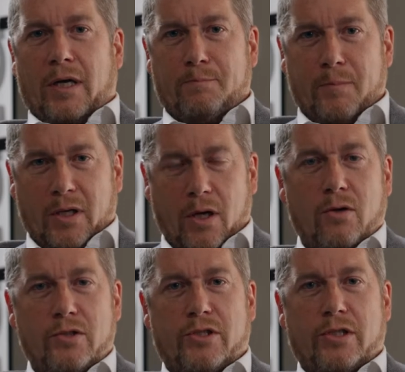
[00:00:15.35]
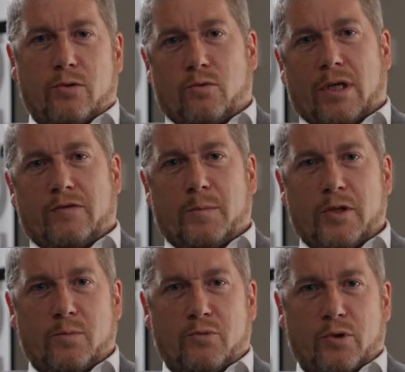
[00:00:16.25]
a large digital
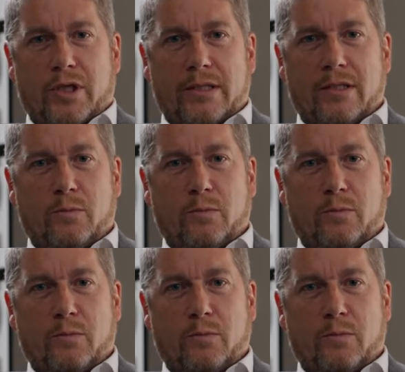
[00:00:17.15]
transformation project